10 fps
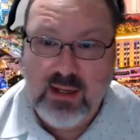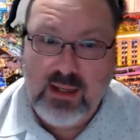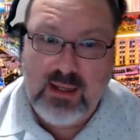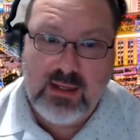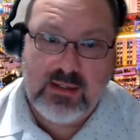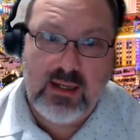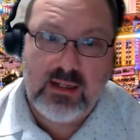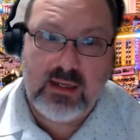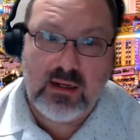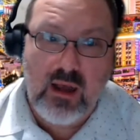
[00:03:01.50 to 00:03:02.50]
is
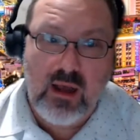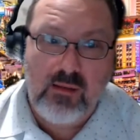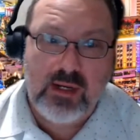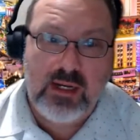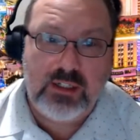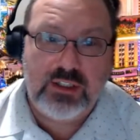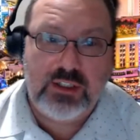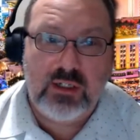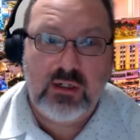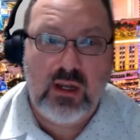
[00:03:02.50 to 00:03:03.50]
it's a
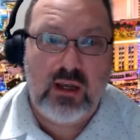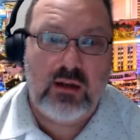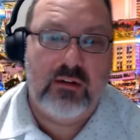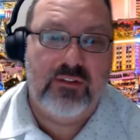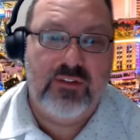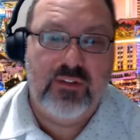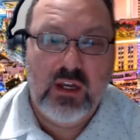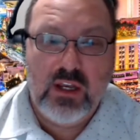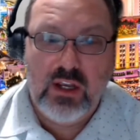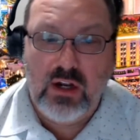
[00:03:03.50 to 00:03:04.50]
combination of
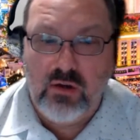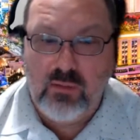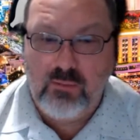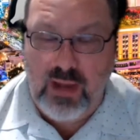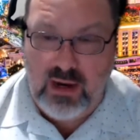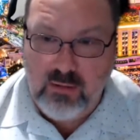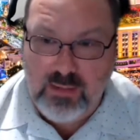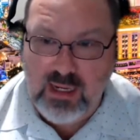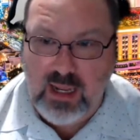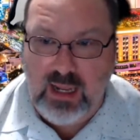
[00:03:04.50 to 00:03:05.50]
Power
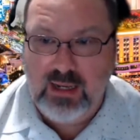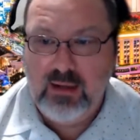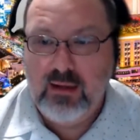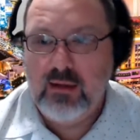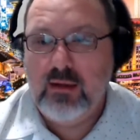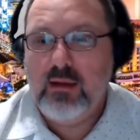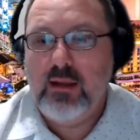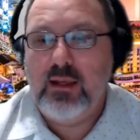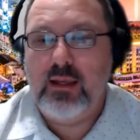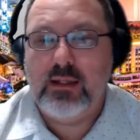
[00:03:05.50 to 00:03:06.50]
BI,
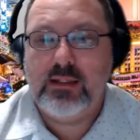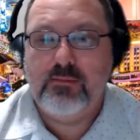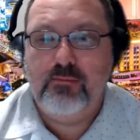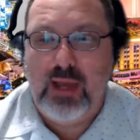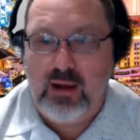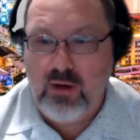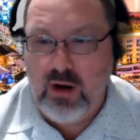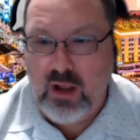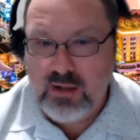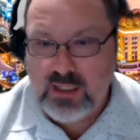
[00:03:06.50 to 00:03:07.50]
it's
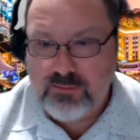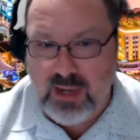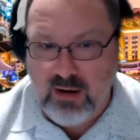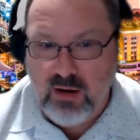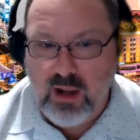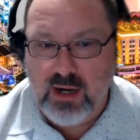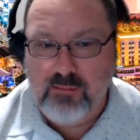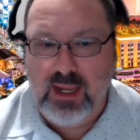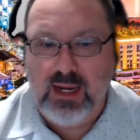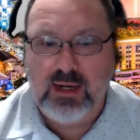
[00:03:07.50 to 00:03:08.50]
Power
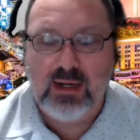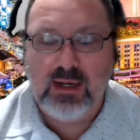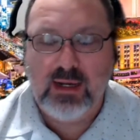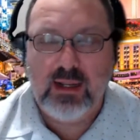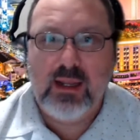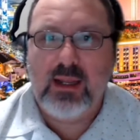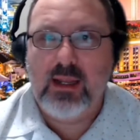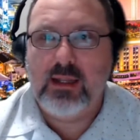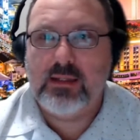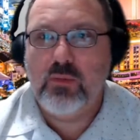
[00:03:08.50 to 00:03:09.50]
Automate,
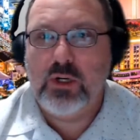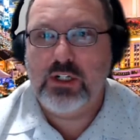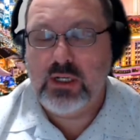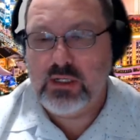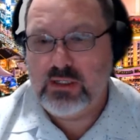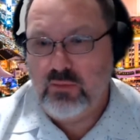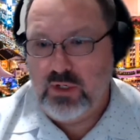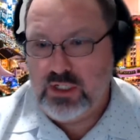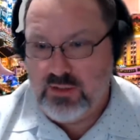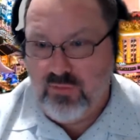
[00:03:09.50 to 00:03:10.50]
which
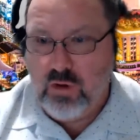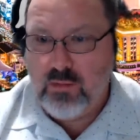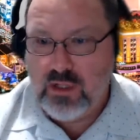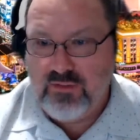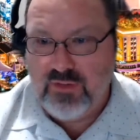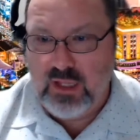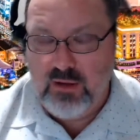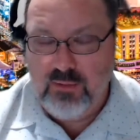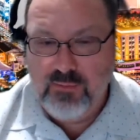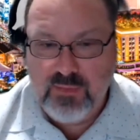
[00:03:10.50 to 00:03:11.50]
is formerly
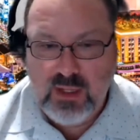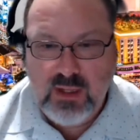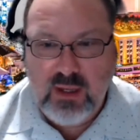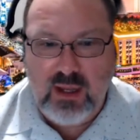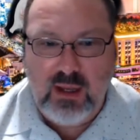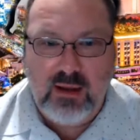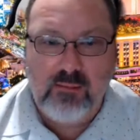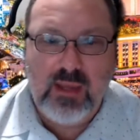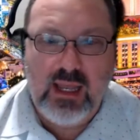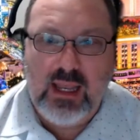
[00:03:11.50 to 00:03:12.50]
Flow.
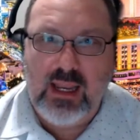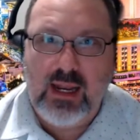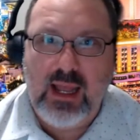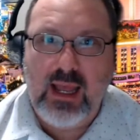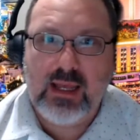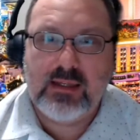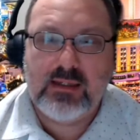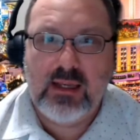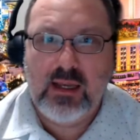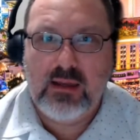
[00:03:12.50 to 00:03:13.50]
It
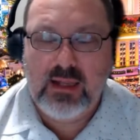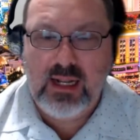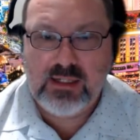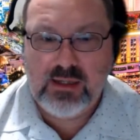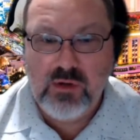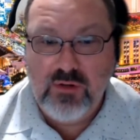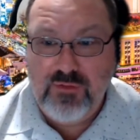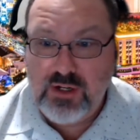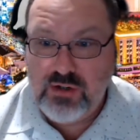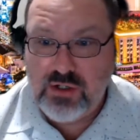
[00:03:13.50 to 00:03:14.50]
has some
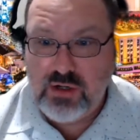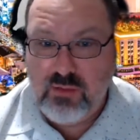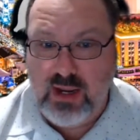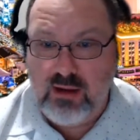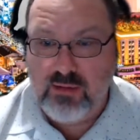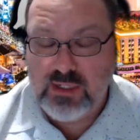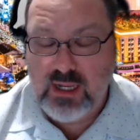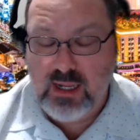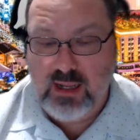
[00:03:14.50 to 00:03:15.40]
new features around